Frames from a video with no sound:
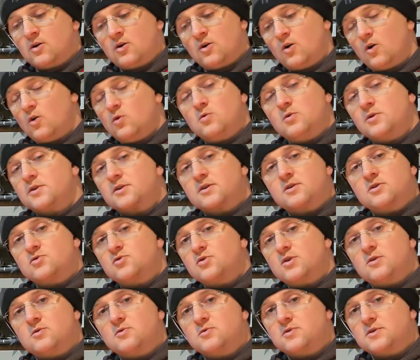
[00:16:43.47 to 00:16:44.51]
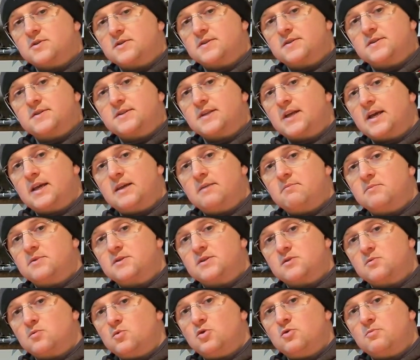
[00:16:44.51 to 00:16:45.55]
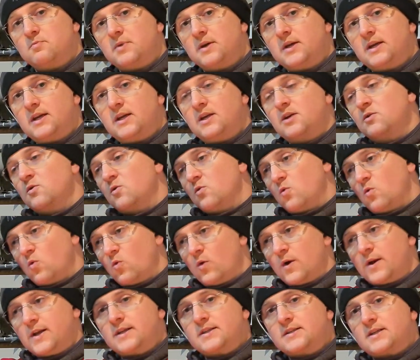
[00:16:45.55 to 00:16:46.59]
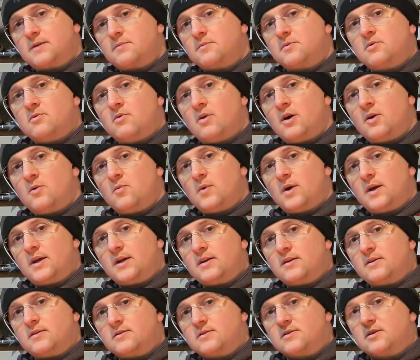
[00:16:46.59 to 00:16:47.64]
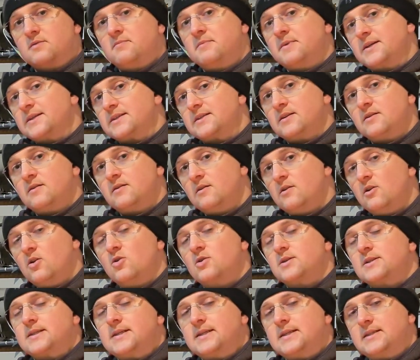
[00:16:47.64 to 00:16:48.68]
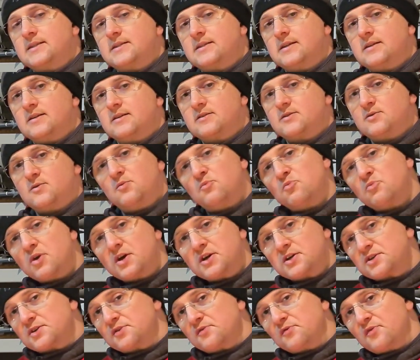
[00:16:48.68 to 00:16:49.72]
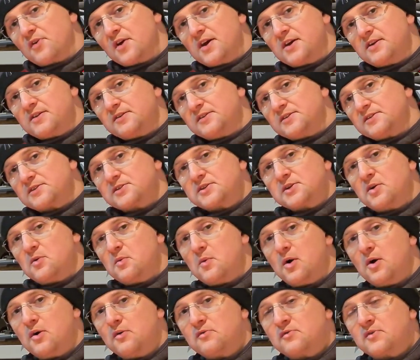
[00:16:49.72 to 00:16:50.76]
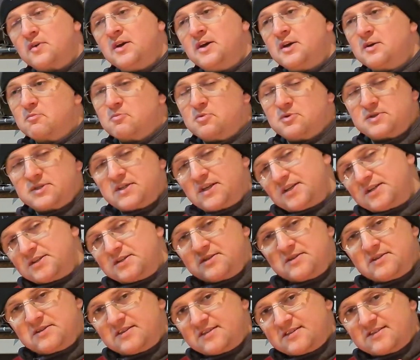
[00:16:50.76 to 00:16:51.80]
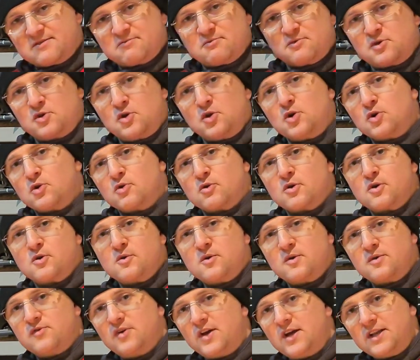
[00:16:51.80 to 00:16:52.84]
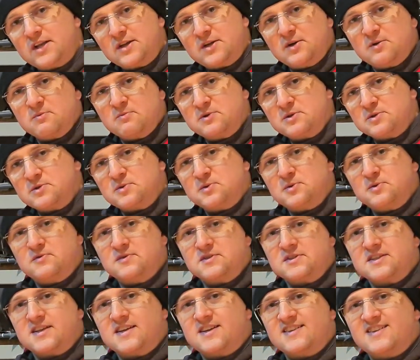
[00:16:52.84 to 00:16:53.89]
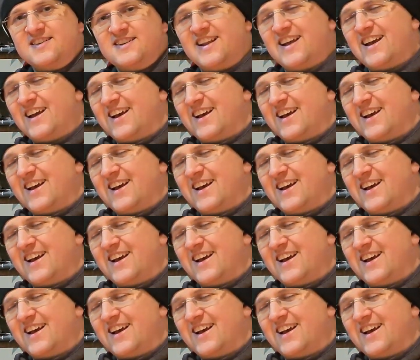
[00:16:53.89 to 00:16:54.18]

all of the controls are the same as it would be when it's up the right way. So it makes it a lot easier to impress your friends, show off, pretend you're this guru of helicopters all of a sudden.